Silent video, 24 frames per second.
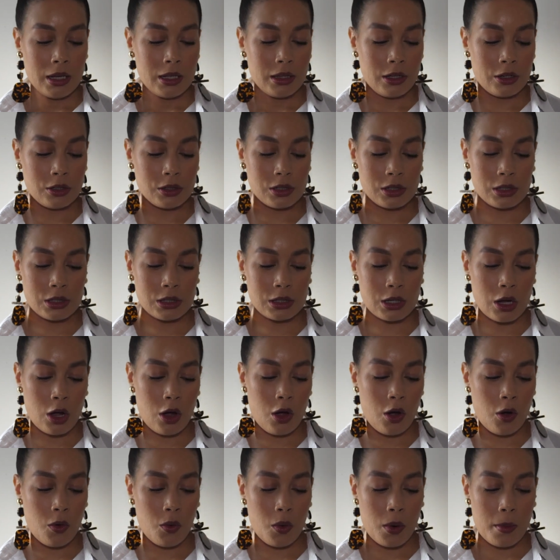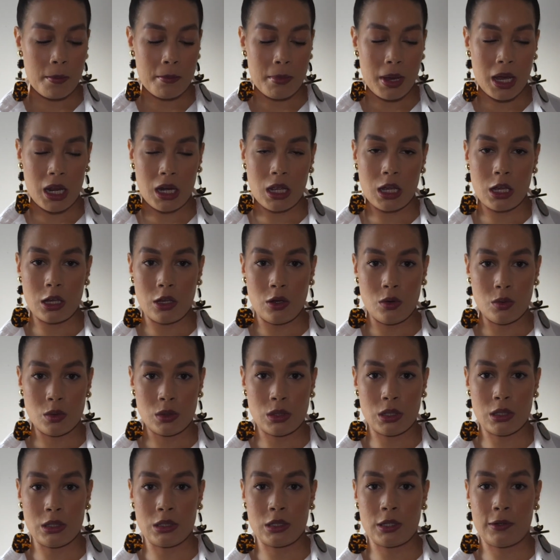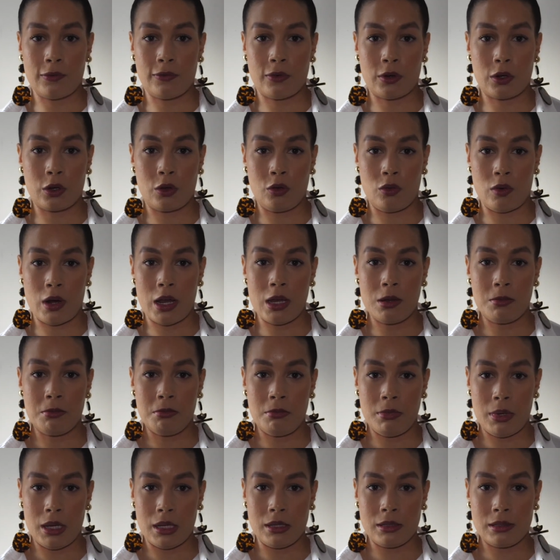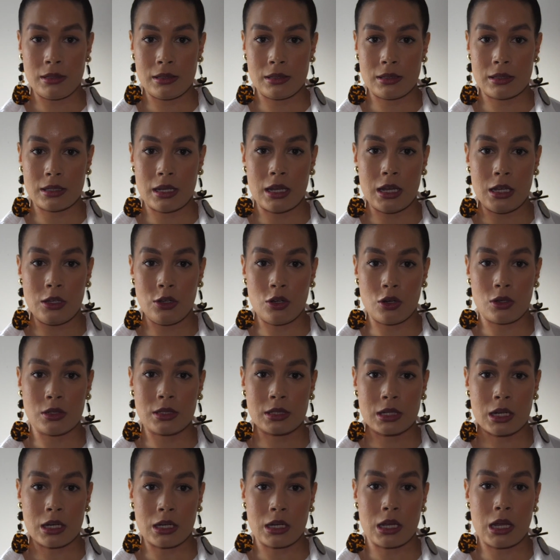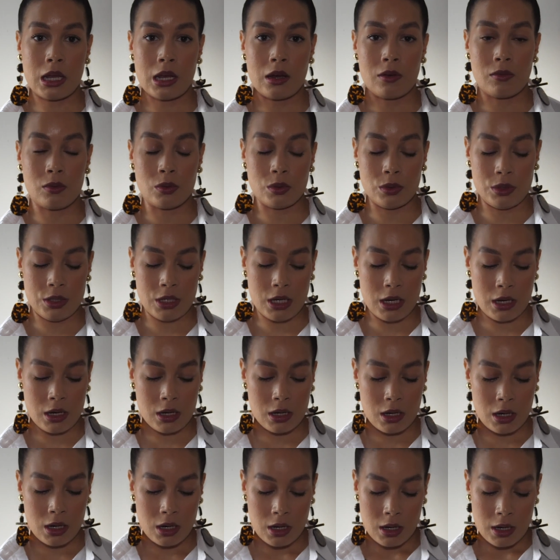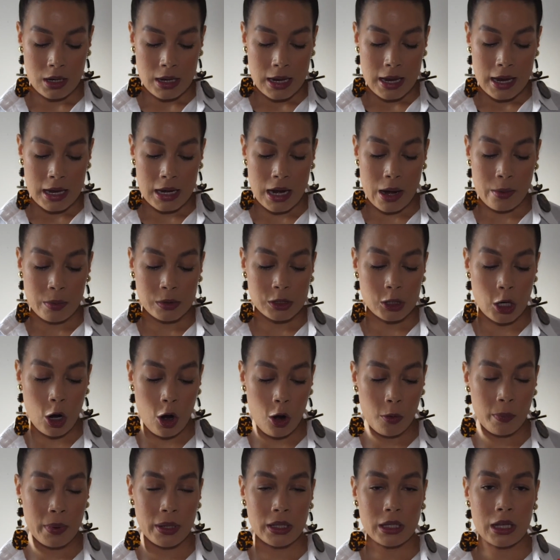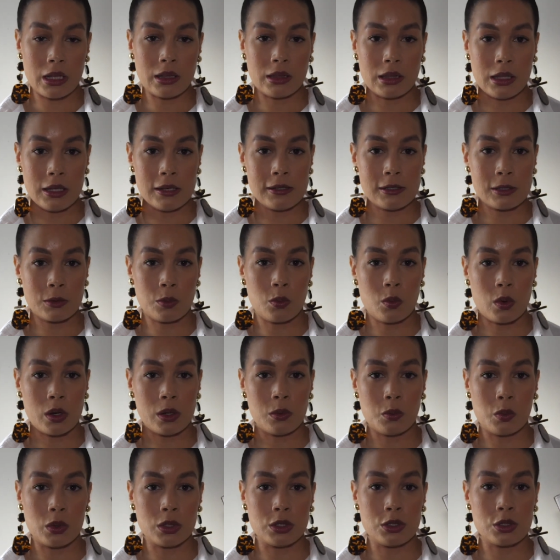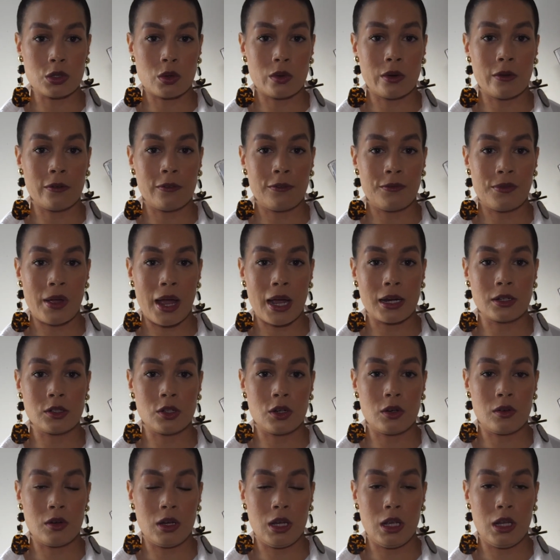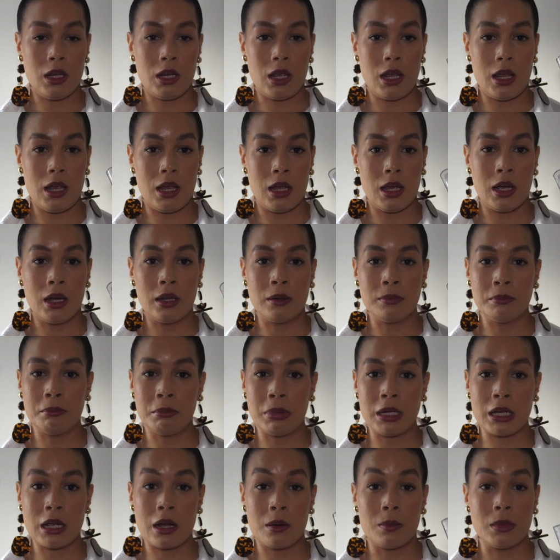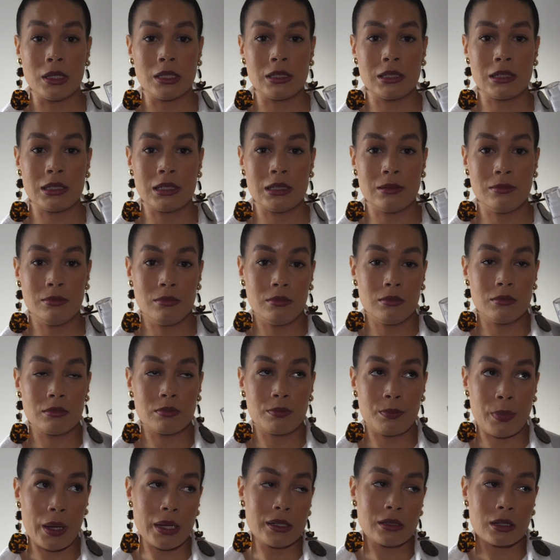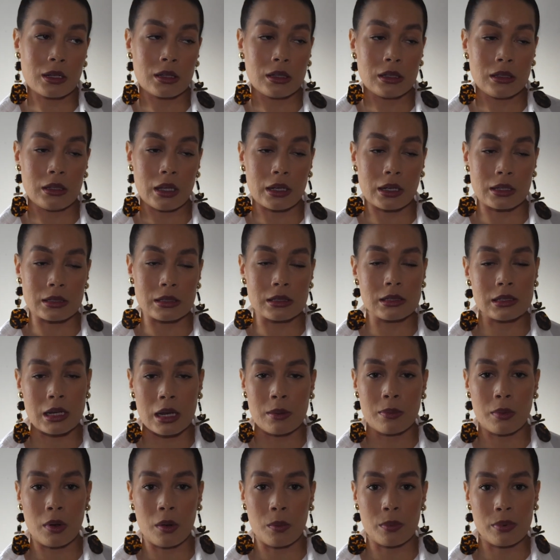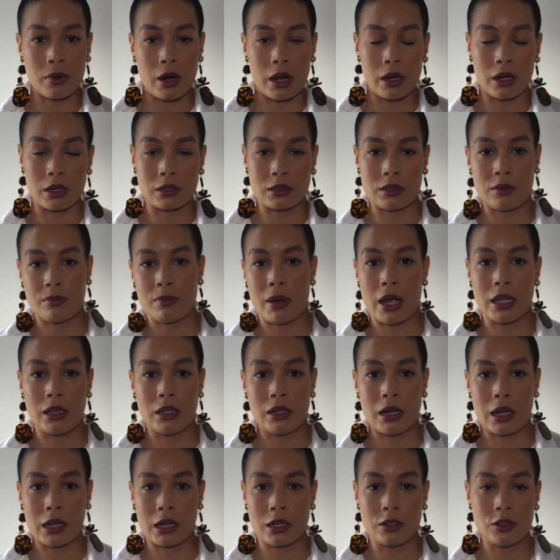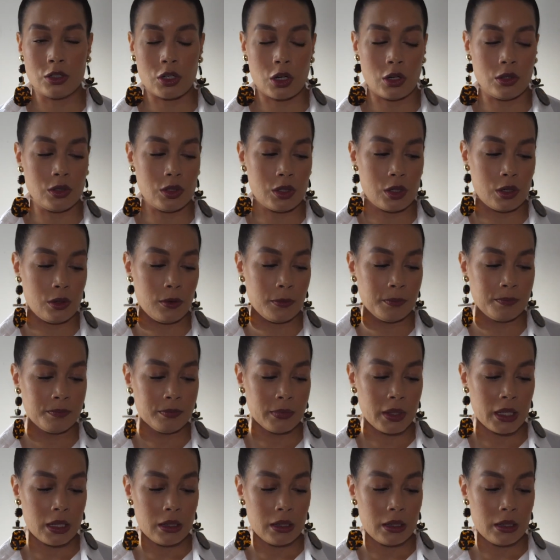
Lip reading: There's so many uses for great mists in your skincare routine, and I was hoping that this one would sort of factor in and become basically like a staple product of mine that I can turn to.